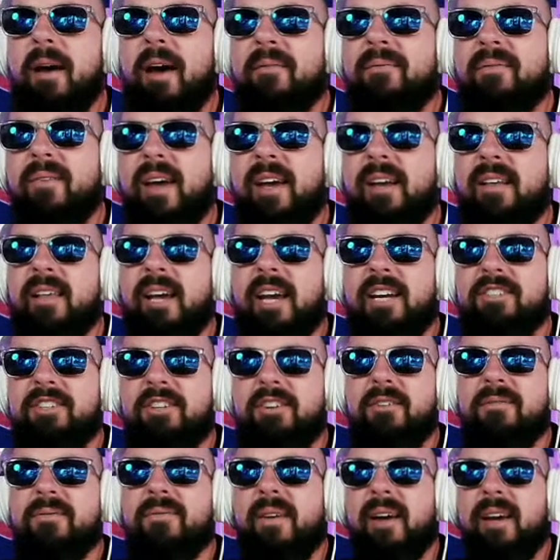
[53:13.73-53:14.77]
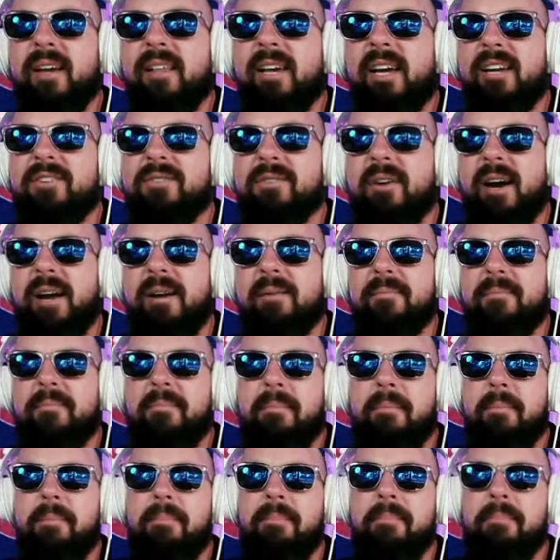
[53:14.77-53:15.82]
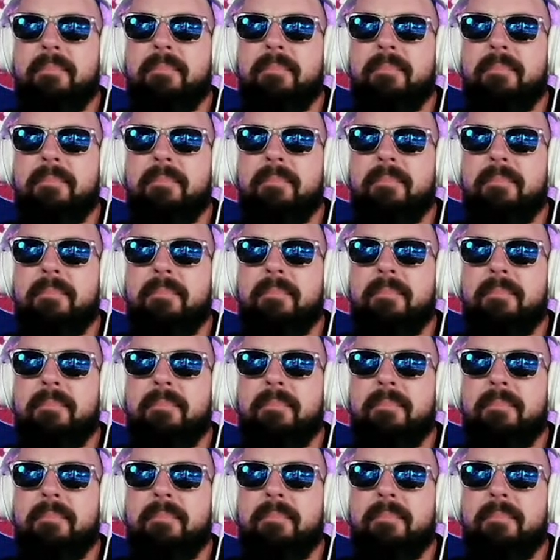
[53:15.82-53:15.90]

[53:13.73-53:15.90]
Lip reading: What about flat glass? You do flat glass, right?